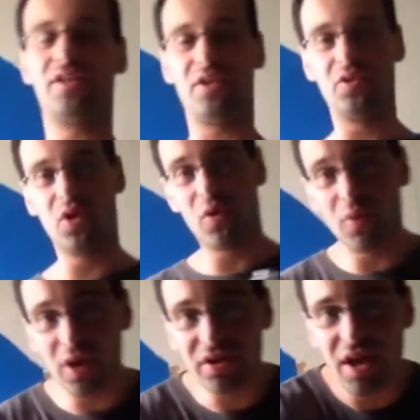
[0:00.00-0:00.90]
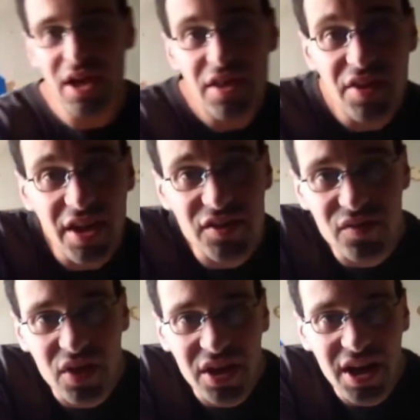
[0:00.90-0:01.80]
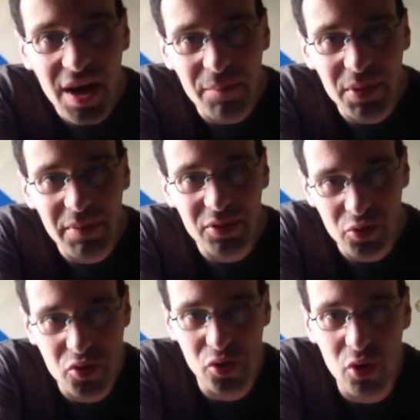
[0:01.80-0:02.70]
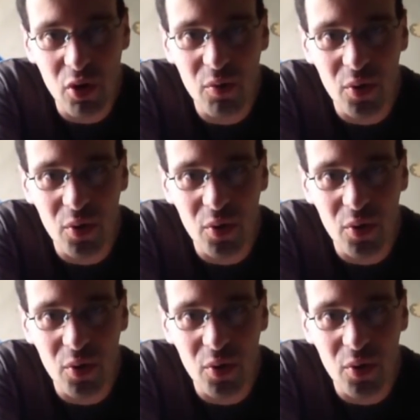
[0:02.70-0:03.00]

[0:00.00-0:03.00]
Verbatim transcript: somebody said that I look like a mulatto. You know what?